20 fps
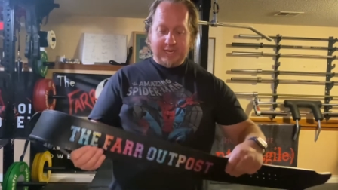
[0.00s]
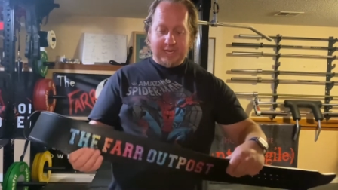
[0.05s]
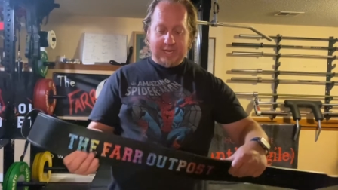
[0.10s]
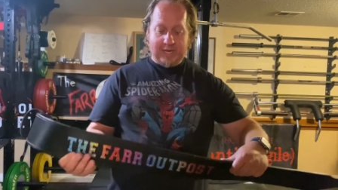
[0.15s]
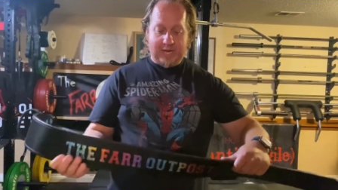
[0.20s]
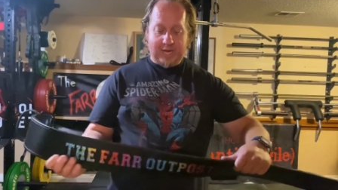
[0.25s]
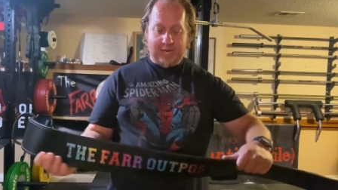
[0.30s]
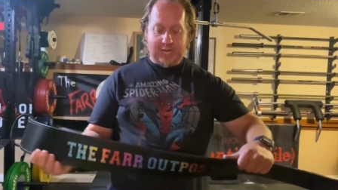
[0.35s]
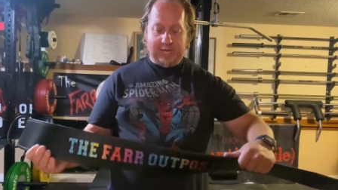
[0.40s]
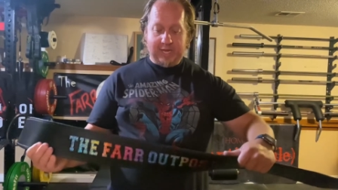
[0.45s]

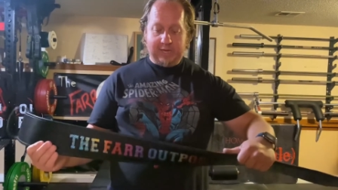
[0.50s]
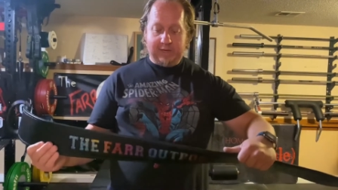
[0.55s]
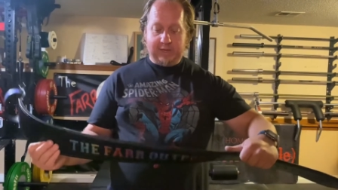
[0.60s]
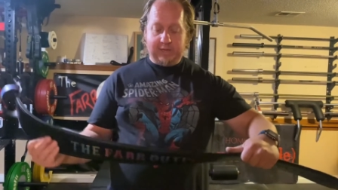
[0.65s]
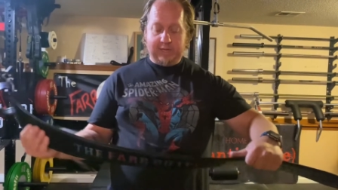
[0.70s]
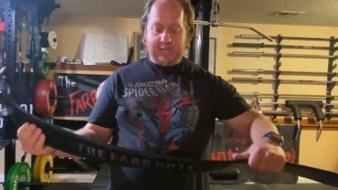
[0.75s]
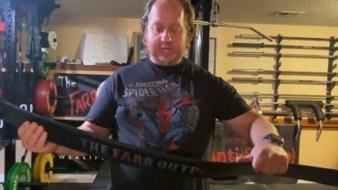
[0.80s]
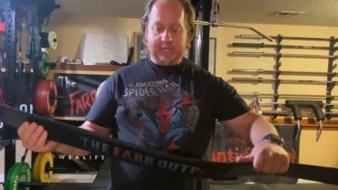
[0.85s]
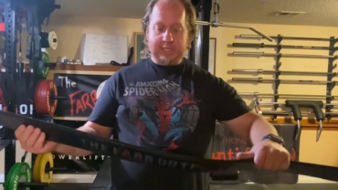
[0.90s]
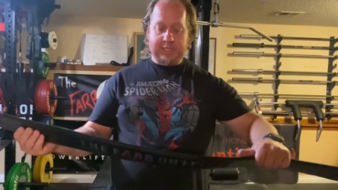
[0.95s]

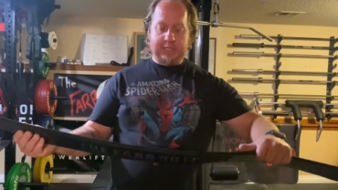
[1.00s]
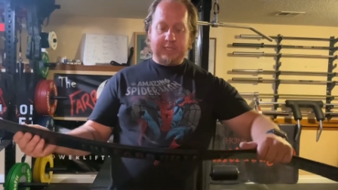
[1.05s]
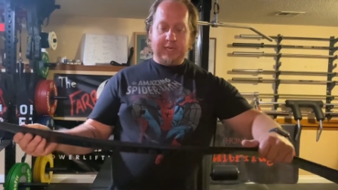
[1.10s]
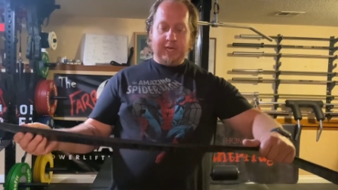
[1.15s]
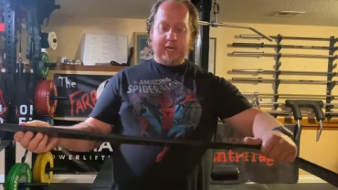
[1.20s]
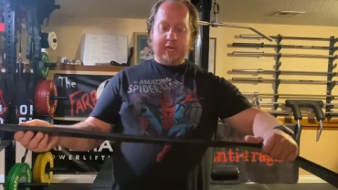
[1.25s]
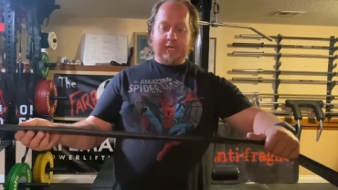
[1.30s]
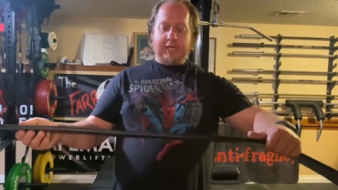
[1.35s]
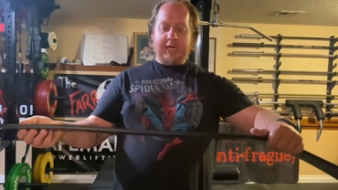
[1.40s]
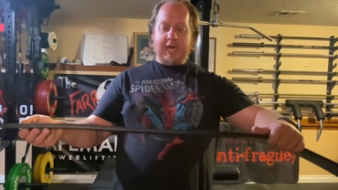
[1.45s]
It's
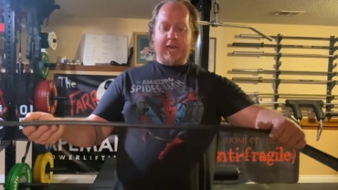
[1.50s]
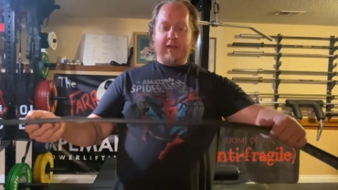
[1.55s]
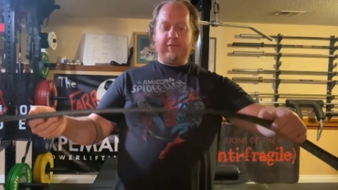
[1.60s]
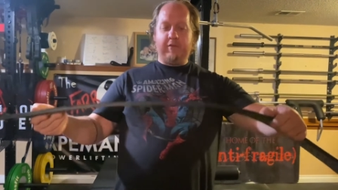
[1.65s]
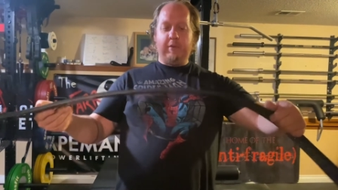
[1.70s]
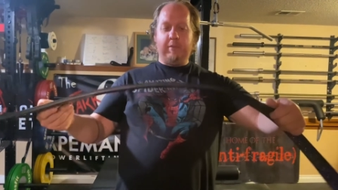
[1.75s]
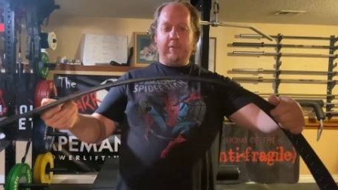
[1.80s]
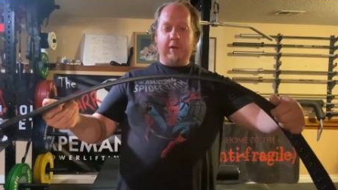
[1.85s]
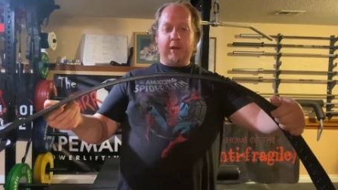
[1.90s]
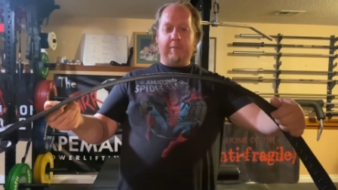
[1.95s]
kind
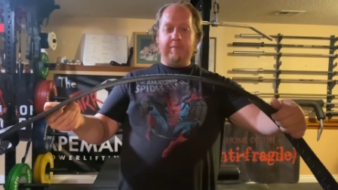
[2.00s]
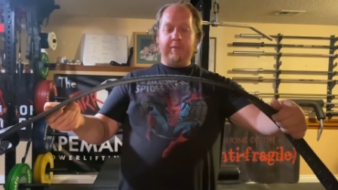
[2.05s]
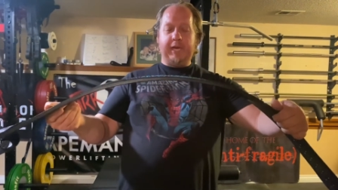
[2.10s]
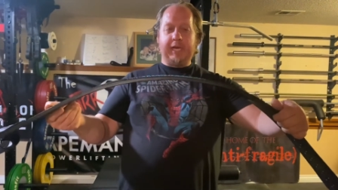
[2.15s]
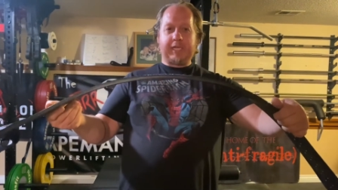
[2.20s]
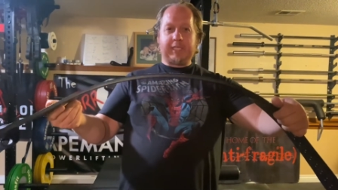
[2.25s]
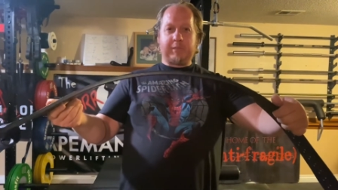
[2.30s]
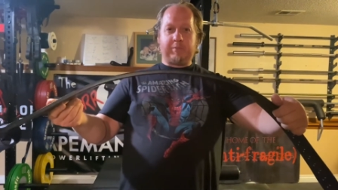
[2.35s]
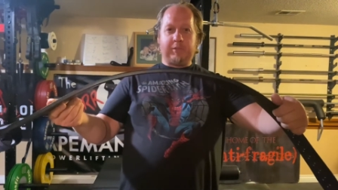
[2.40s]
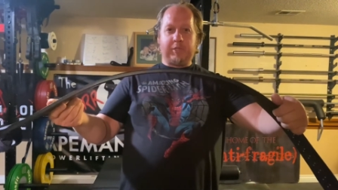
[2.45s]
of a
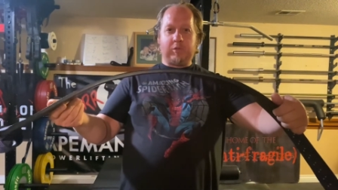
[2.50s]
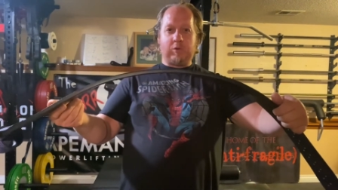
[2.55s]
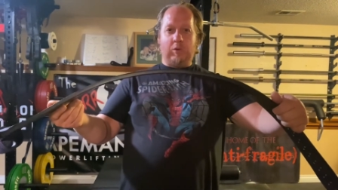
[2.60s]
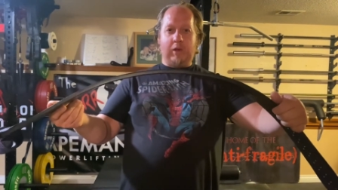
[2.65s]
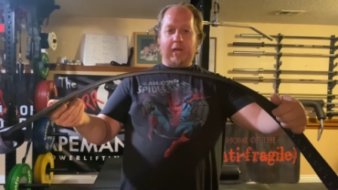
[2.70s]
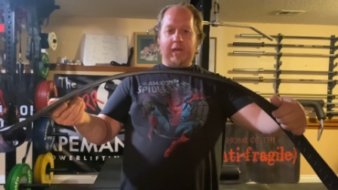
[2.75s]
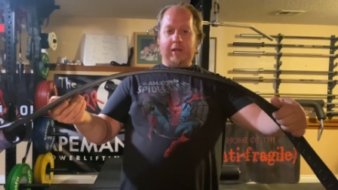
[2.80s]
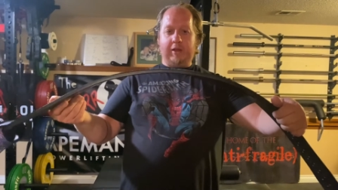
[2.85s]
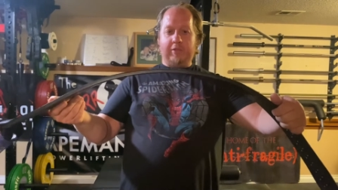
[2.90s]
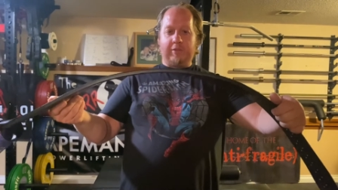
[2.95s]
mix
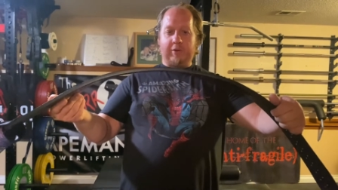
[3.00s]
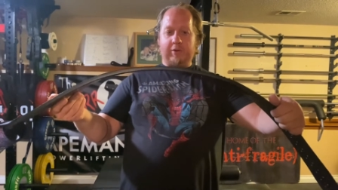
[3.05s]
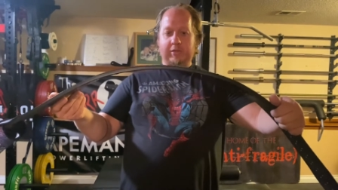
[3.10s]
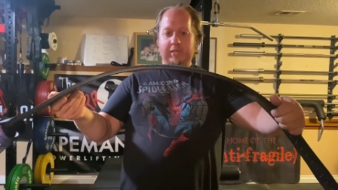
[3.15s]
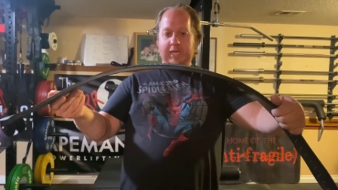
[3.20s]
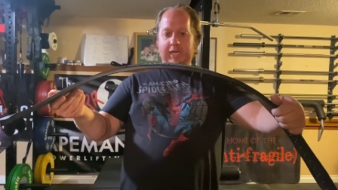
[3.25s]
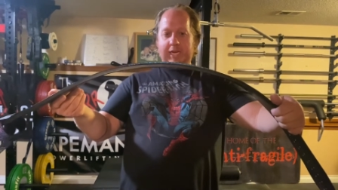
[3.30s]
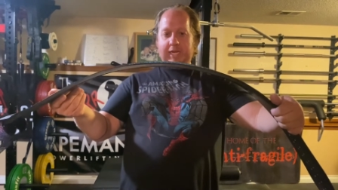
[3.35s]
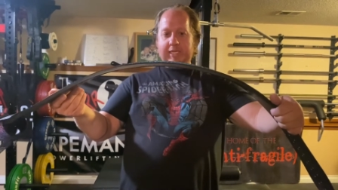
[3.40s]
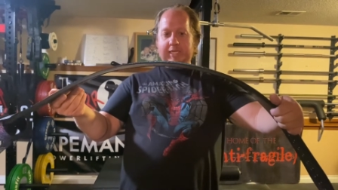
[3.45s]
between
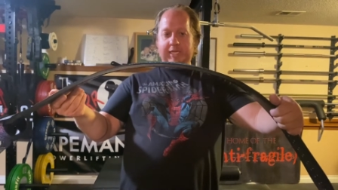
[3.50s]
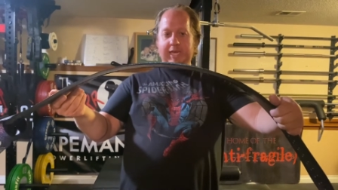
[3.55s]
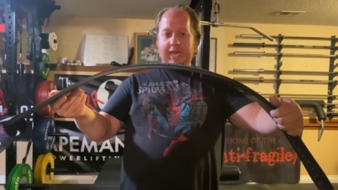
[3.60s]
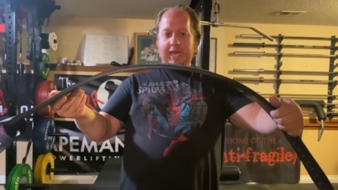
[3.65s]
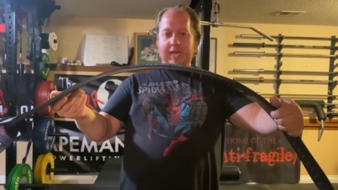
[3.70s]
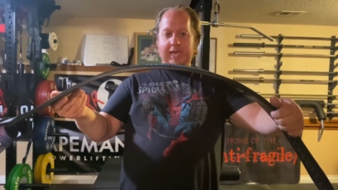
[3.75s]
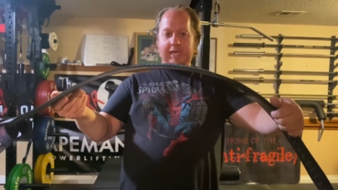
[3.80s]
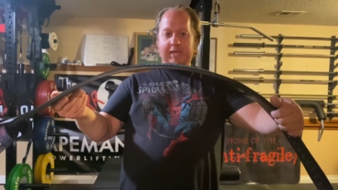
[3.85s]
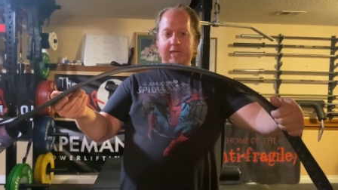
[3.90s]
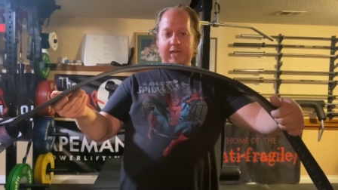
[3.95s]
13 and
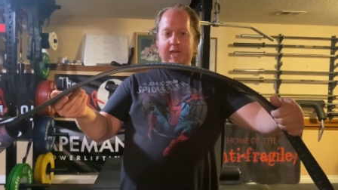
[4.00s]
10.